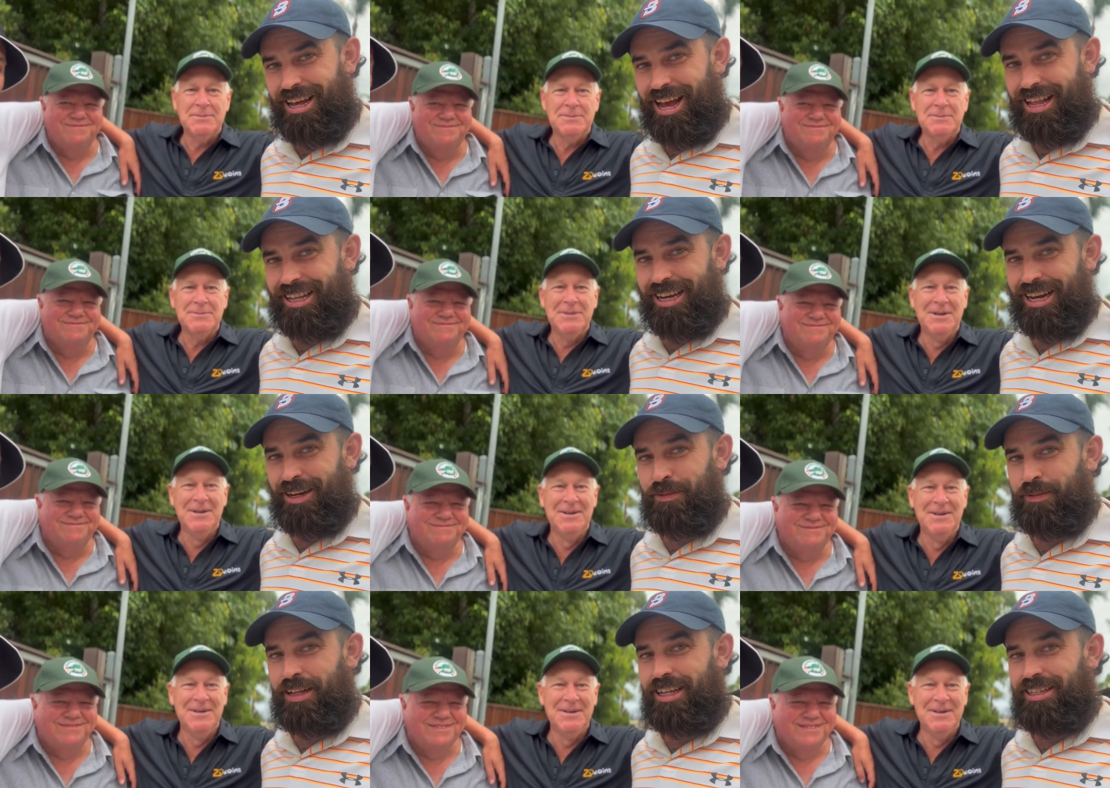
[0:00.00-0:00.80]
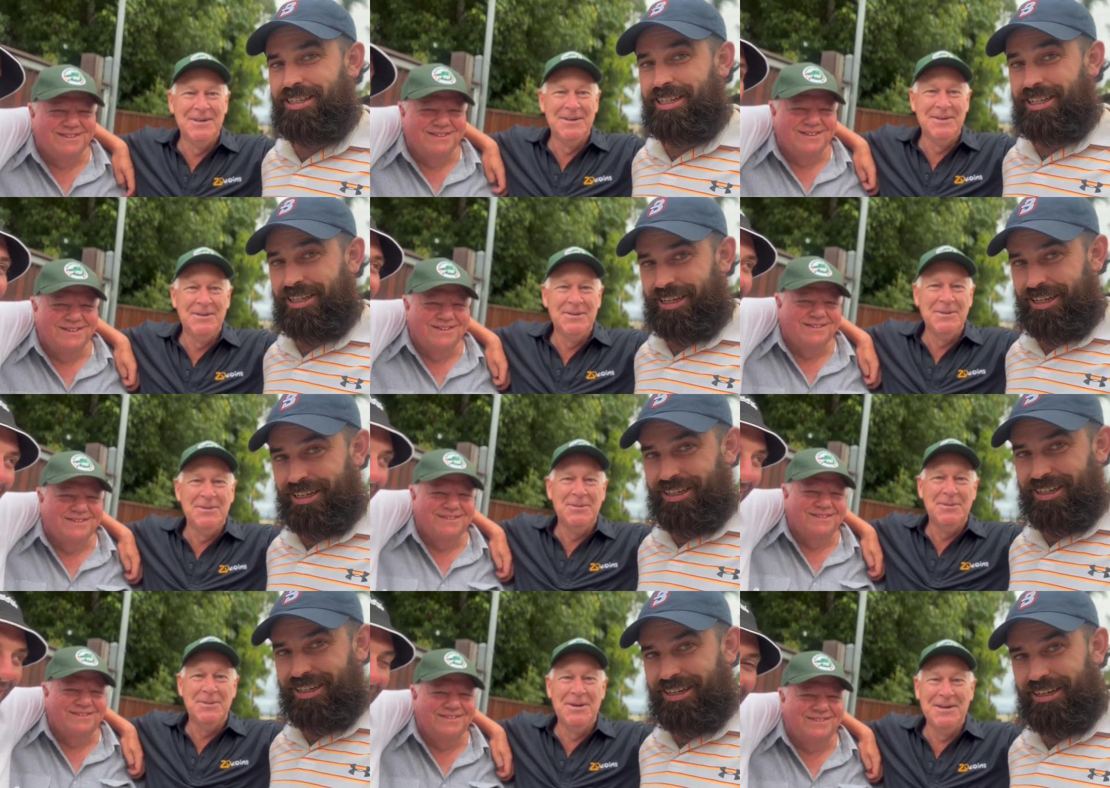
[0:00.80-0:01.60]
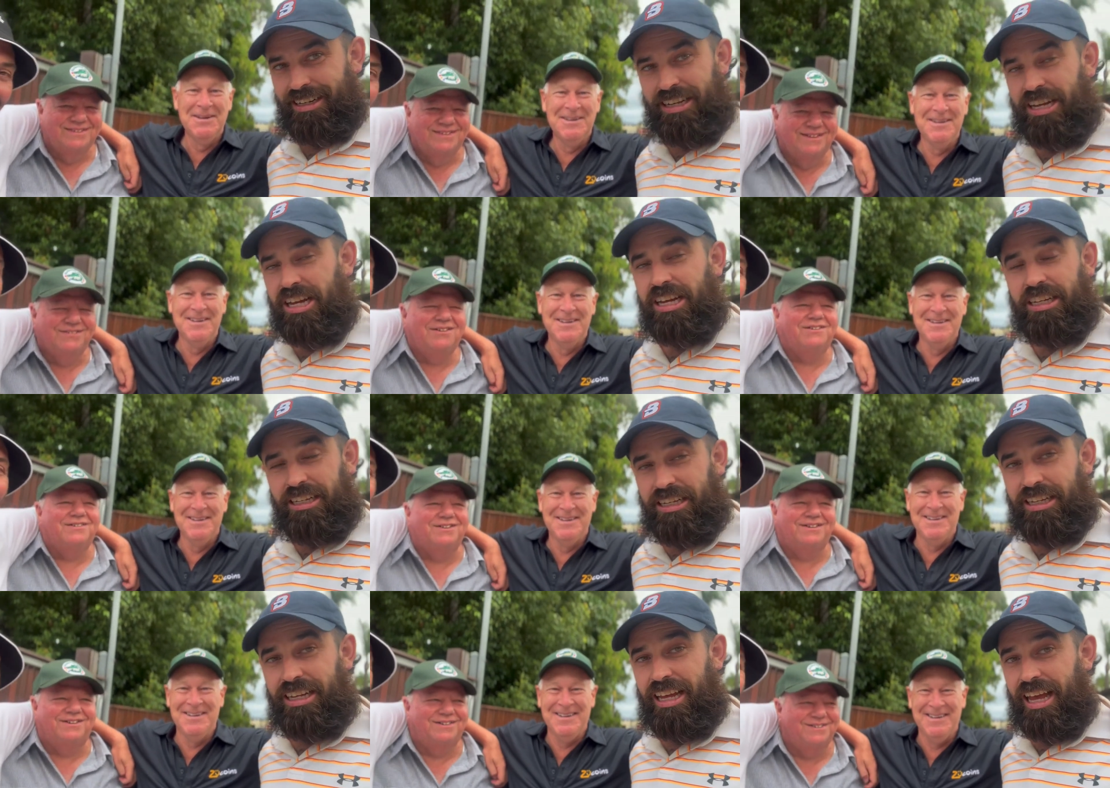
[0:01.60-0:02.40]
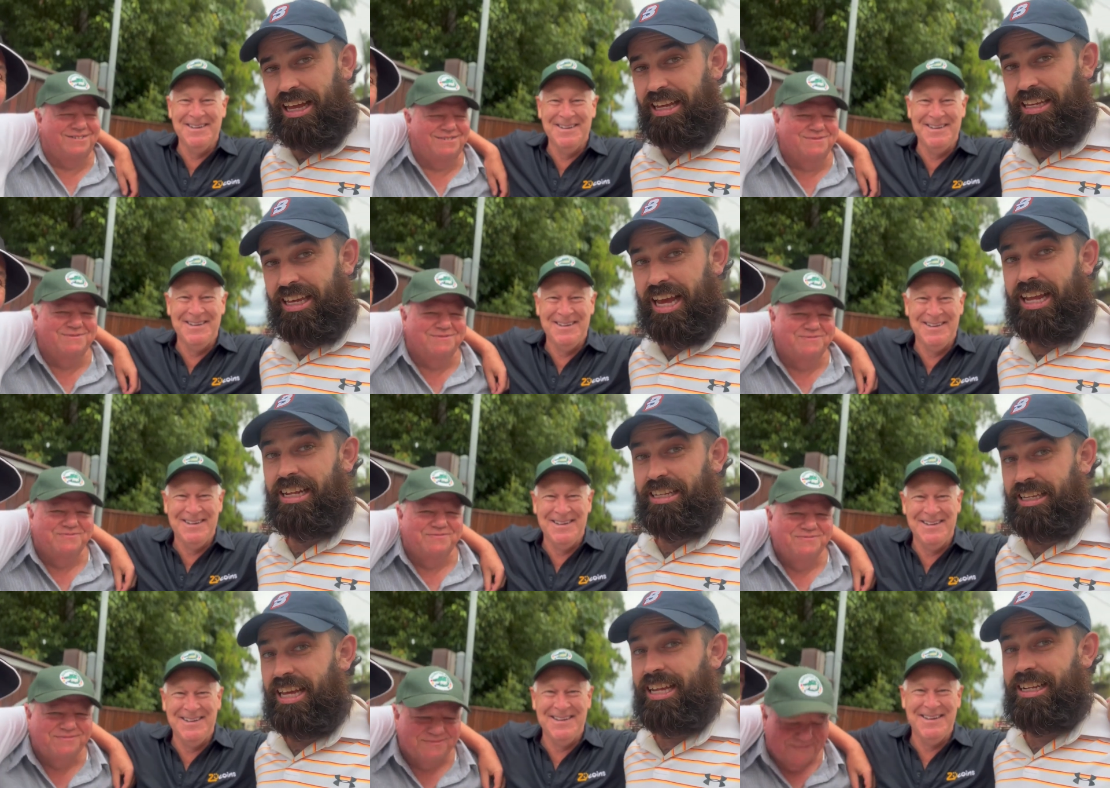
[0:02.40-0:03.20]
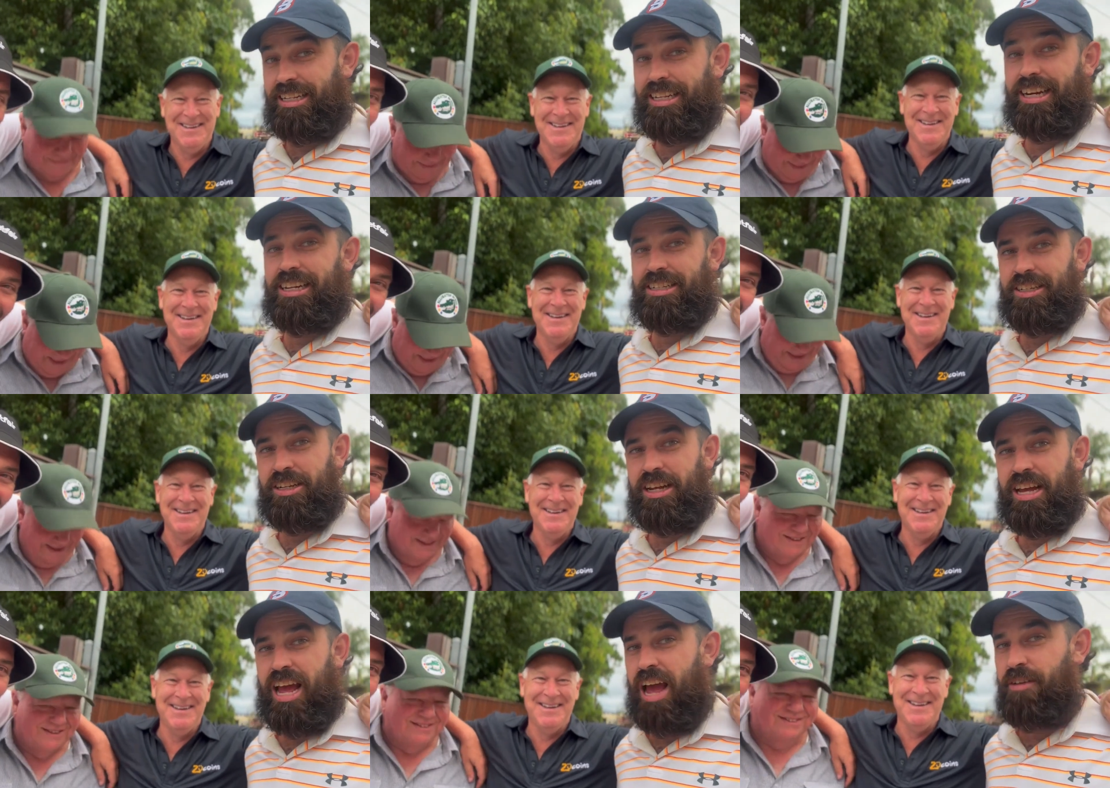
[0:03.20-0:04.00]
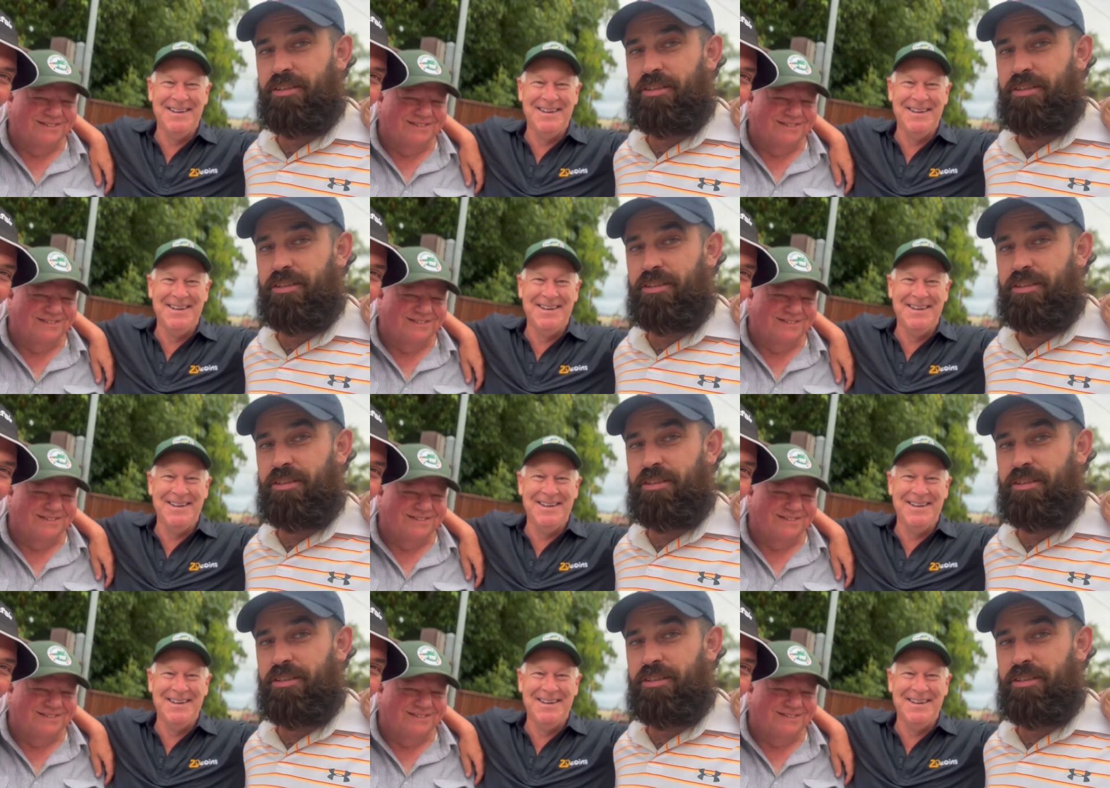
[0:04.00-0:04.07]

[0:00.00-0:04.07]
Speaker 1: Alligator Blood Syndicate. get get in touch. Have a